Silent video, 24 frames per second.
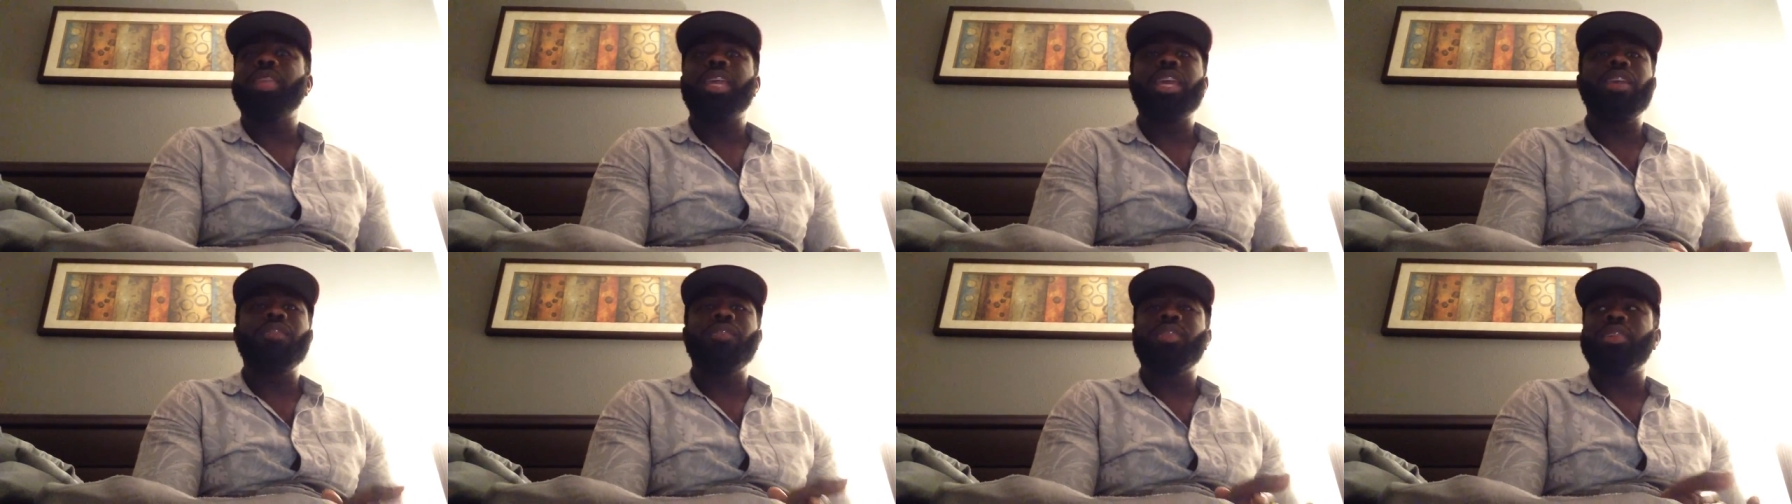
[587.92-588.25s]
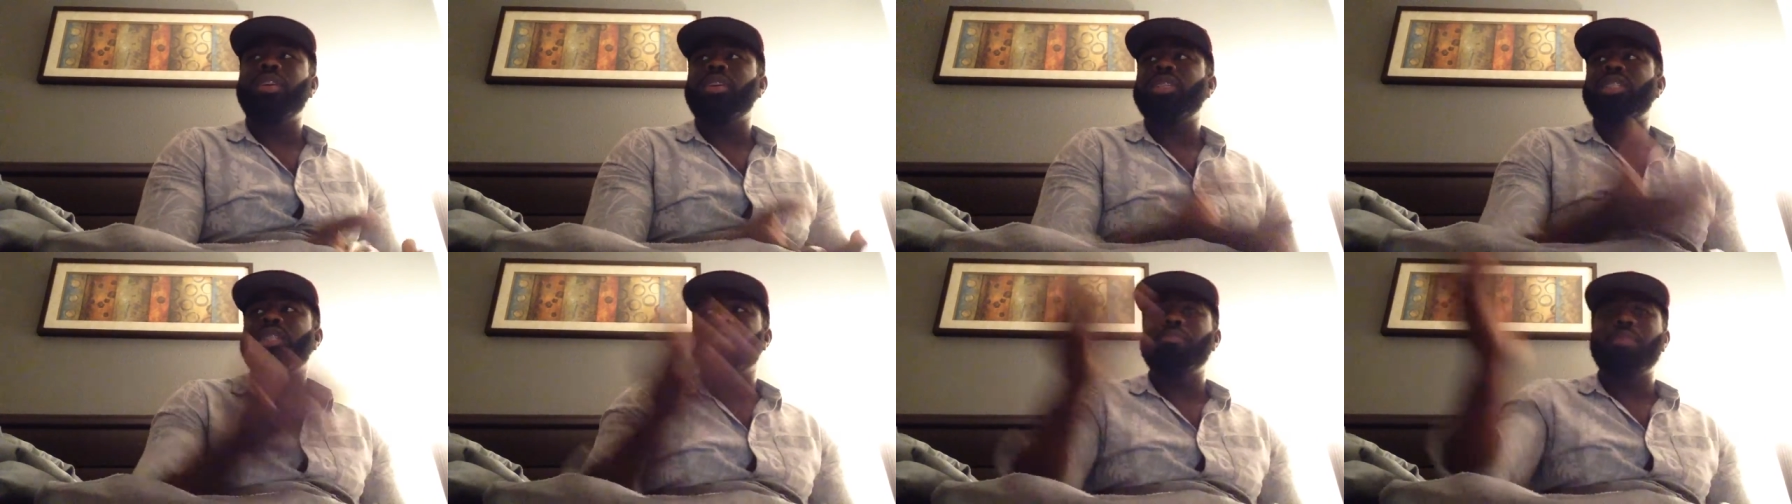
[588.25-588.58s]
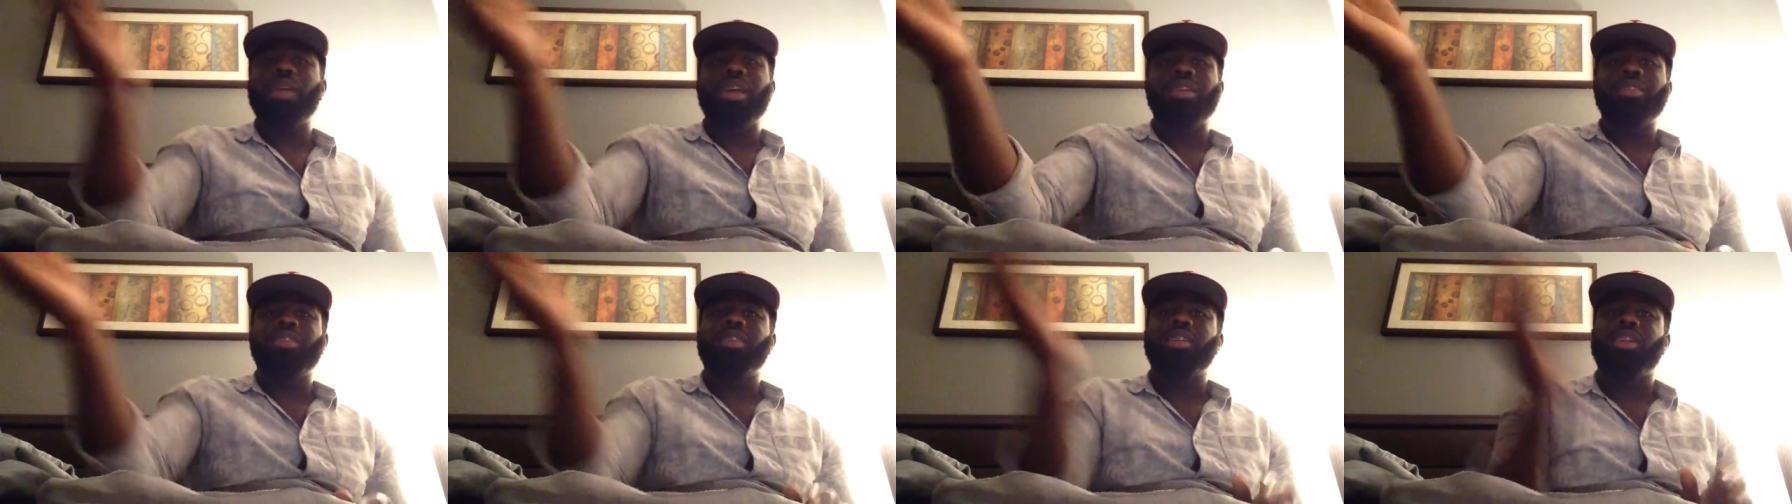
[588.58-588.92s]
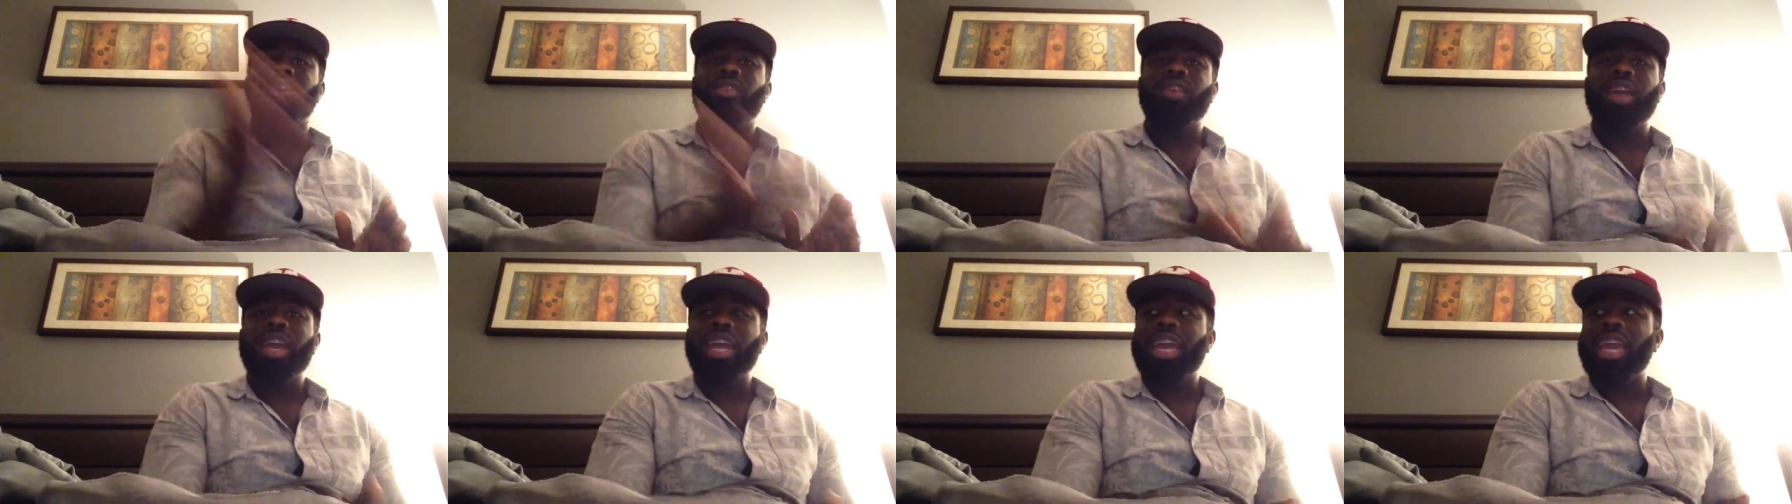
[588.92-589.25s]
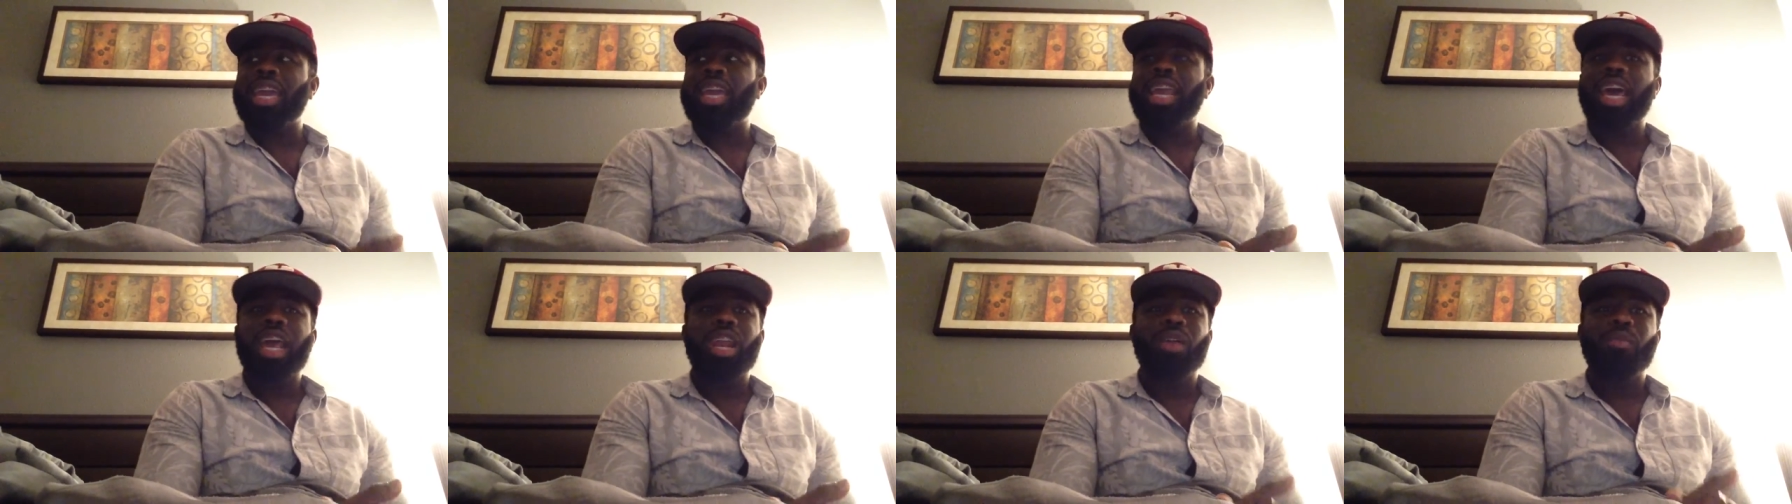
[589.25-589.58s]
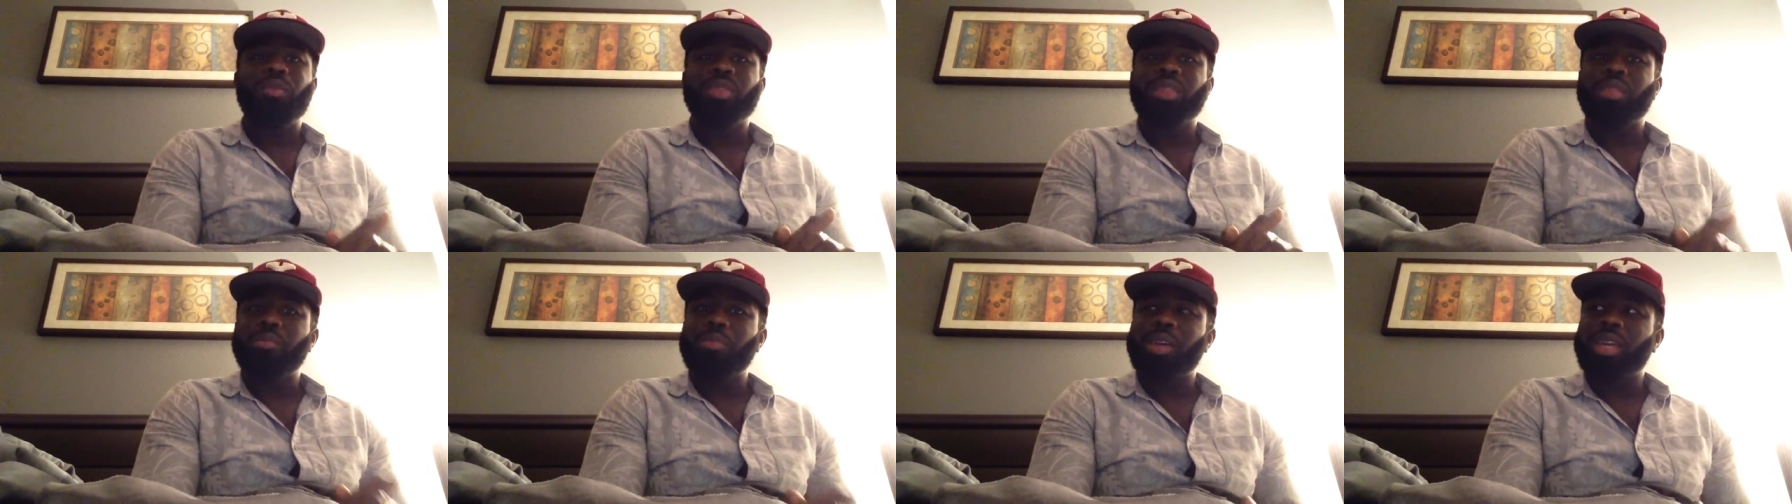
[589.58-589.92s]
even though she marries a crackhead, I don't
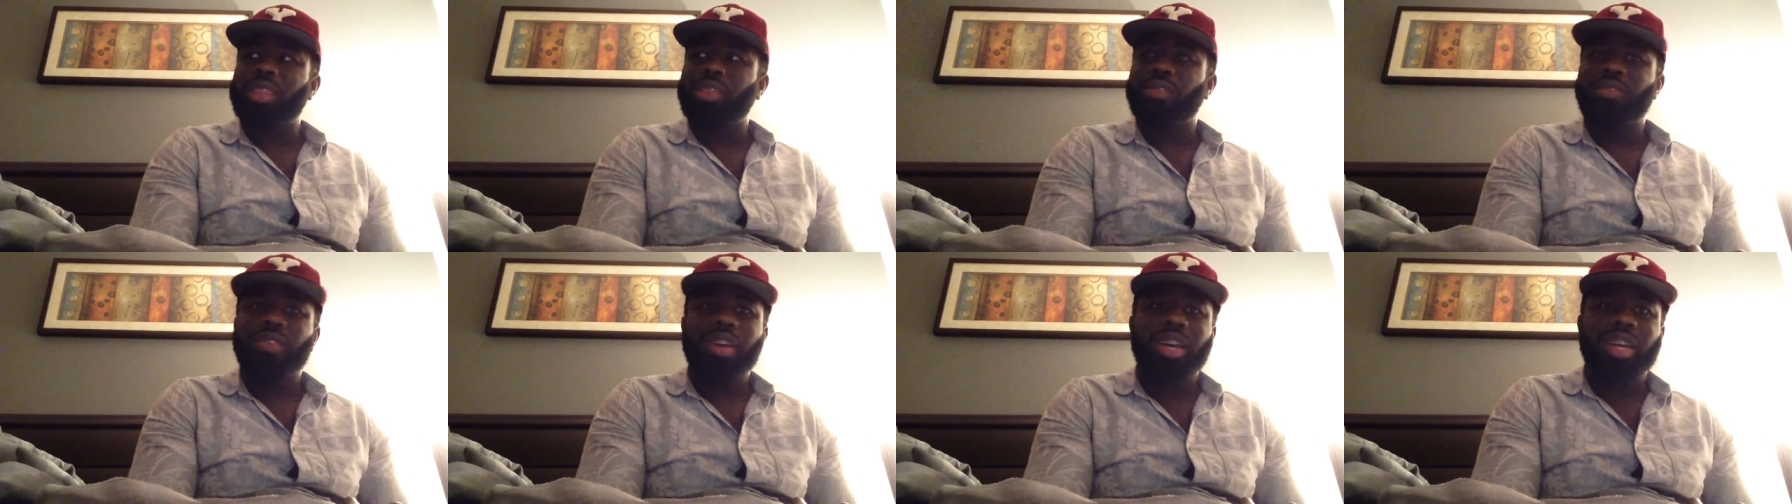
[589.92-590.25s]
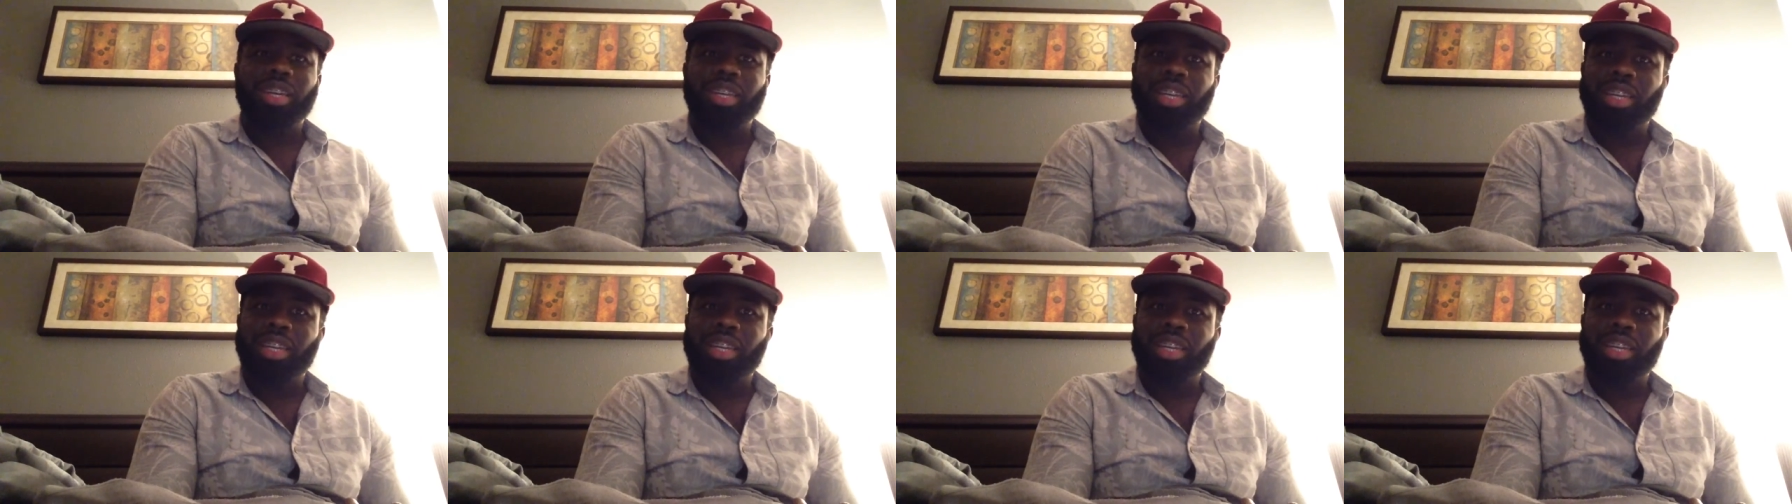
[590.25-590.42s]
want the motherfucker